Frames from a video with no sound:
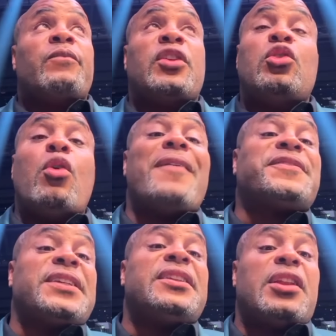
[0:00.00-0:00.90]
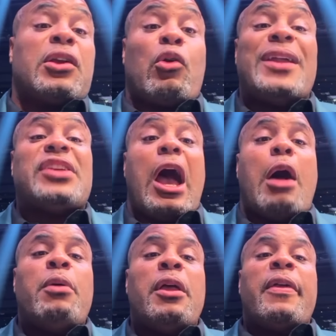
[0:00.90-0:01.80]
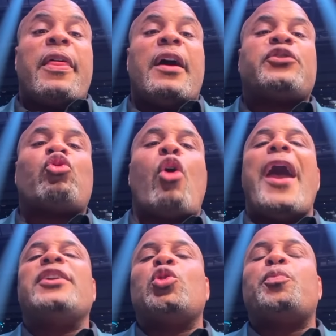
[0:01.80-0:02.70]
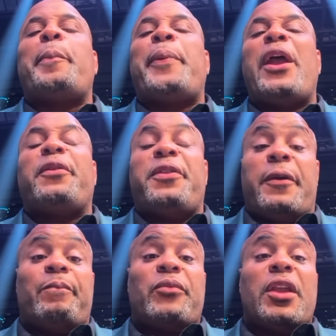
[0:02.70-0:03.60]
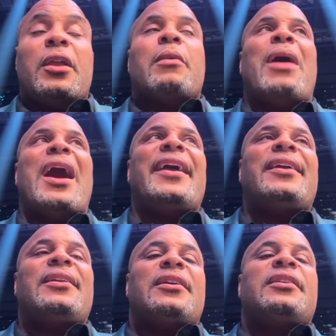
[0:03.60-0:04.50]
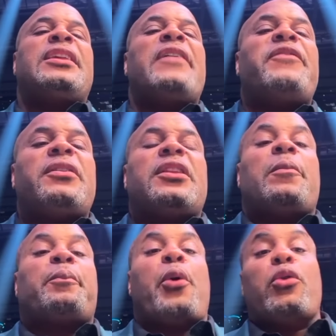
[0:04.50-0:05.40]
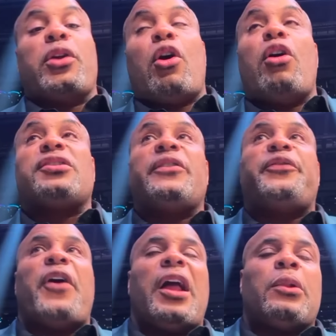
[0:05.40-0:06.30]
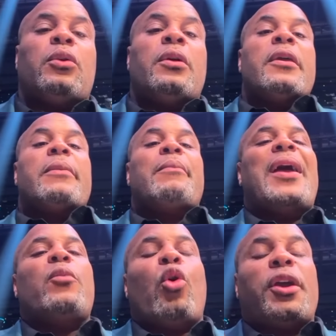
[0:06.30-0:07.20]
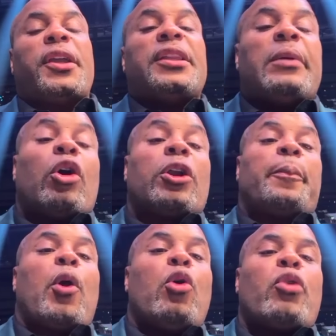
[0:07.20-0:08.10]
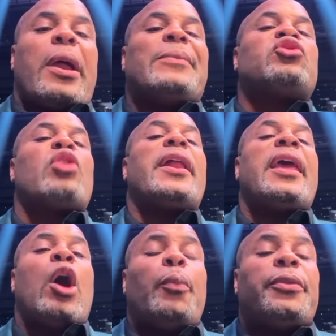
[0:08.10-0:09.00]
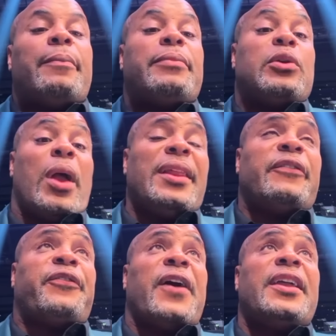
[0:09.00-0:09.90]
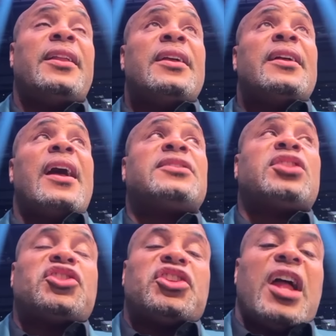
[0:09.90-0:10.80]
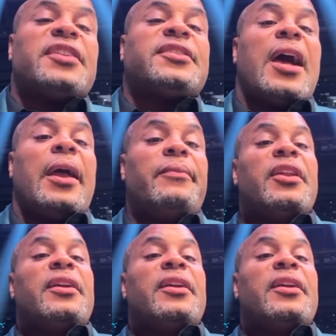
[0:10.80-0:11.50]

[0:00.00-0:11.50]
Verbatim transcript: The UFC did a great job of trying to prepare them by giving them protocols to follow, by working them on a program to try to help them be ready to fight at such an odd time.